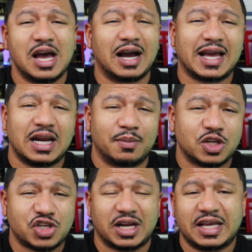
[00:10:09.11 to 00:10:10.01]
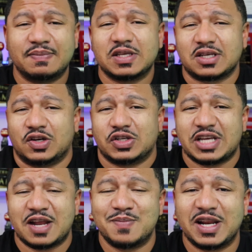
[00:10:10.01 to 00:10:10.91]
Again, I'm going to try to keep this under
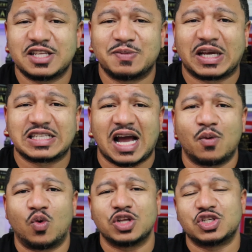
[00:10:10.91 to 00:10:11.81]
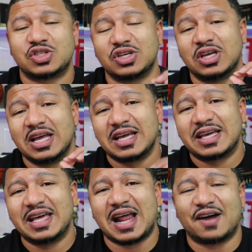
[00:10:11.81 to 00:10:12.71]
10 minutes because I want you to
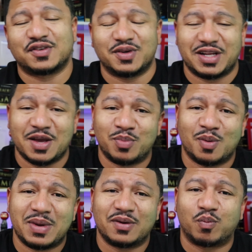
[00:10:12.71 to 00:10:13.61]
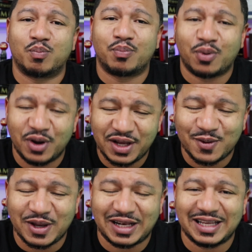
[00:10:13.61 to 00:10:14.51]
get after it, implement pretty
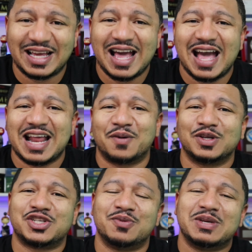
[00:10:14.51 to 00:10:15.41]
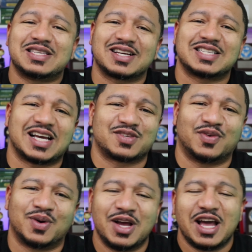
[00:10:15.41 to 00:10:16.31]
quickly, and I want you to be
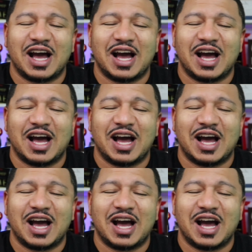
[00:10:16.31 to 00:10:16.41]
successful.